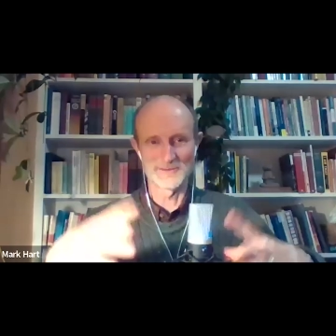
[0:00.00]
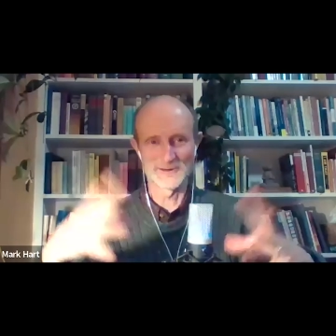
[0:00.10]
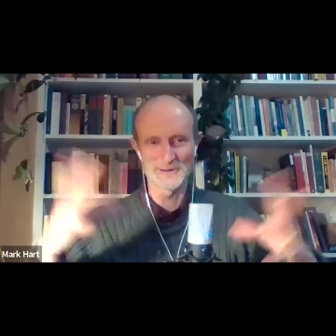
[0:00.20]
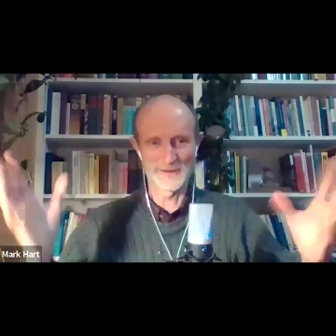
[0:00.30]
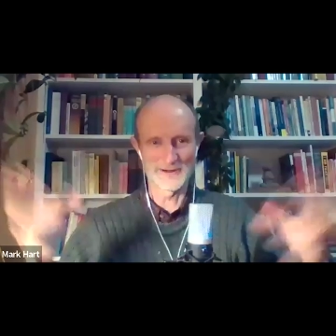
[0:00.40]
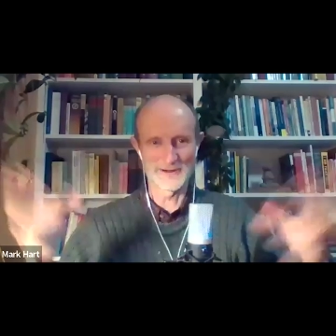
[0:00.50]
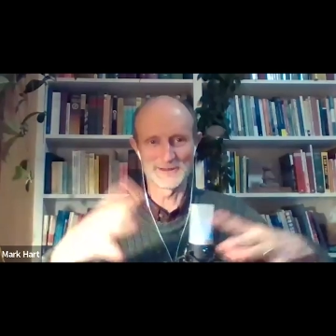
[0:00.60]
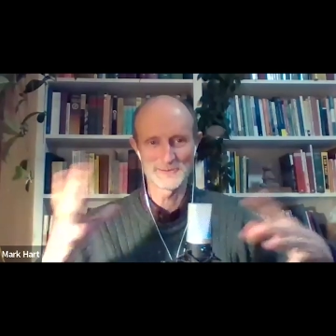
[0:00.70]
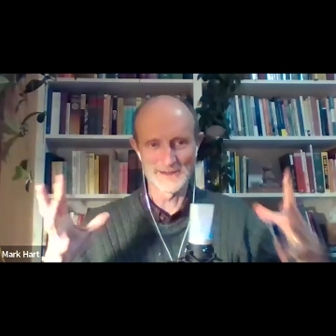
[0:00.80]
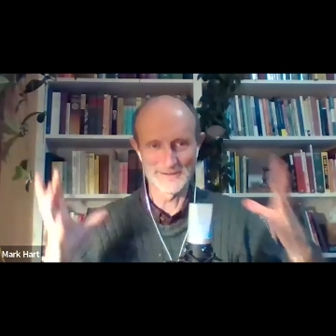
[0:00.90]
embarrassment or
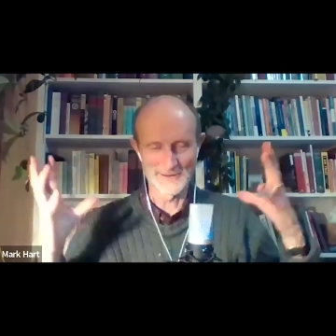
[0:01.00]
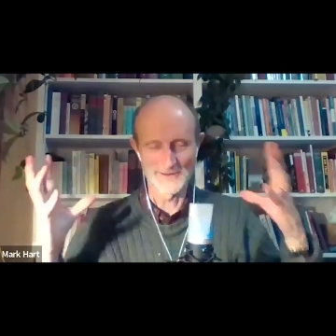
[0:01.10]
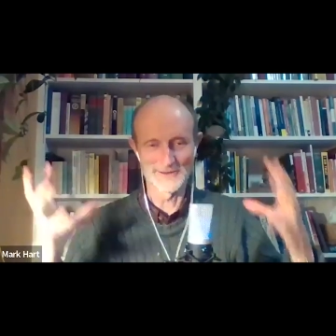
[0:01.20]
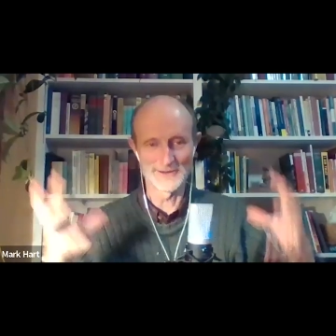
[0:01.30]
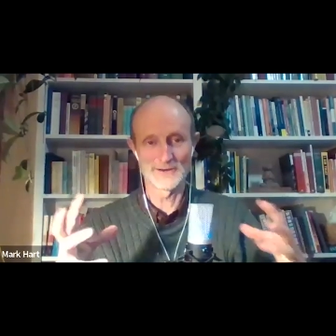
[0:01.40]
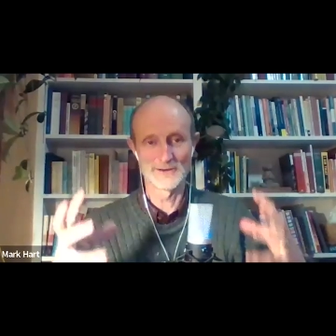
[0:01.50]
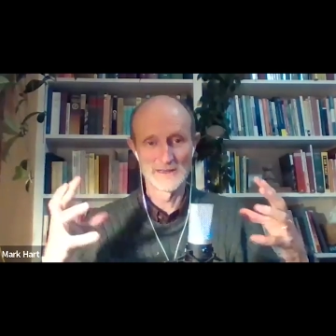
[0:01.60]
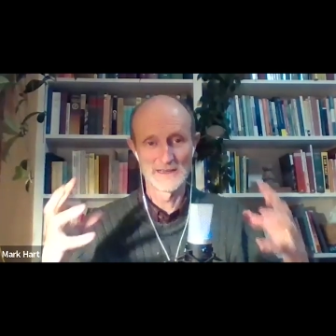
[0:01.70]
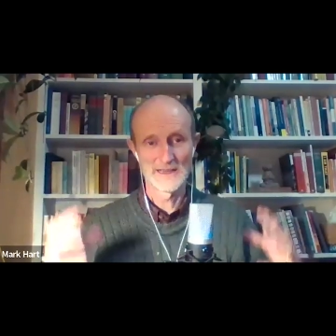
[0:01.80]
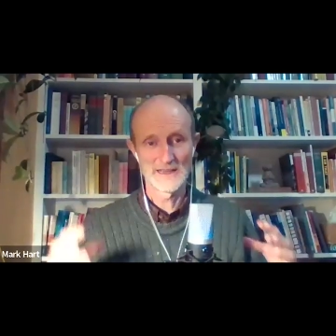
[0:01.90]
whatever,
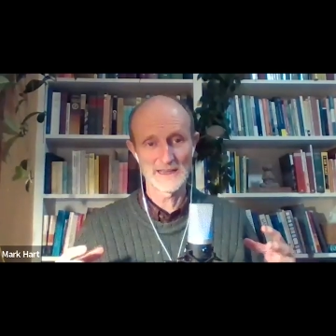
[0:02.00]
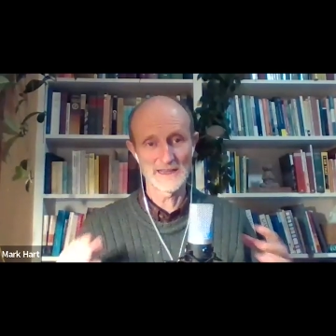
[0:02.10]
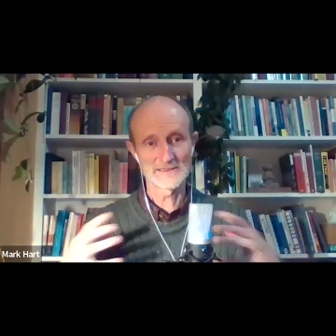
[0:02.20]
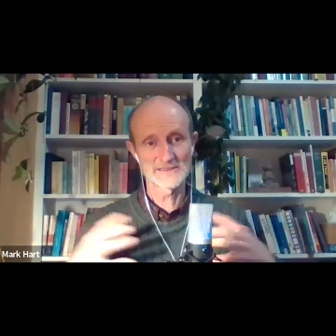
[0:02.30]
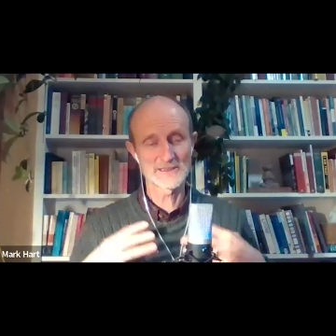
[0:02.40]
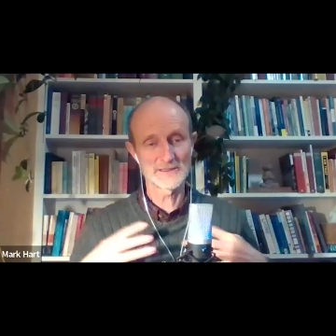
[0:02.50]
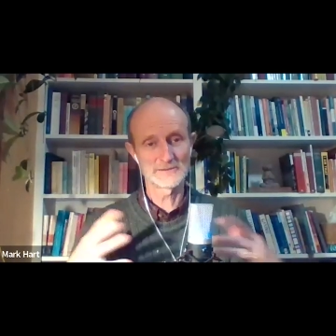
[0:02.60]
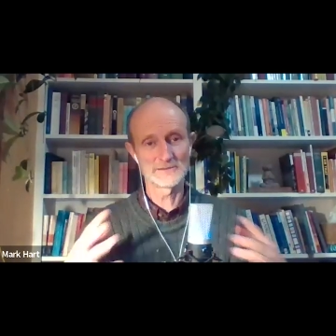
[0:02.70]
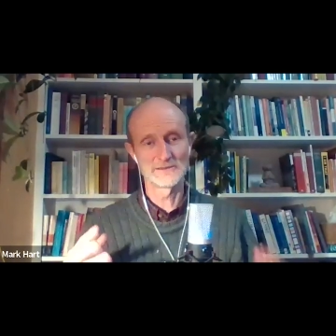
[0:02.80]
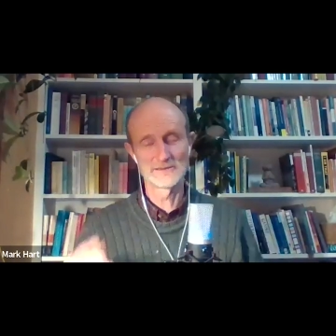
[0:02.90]
And so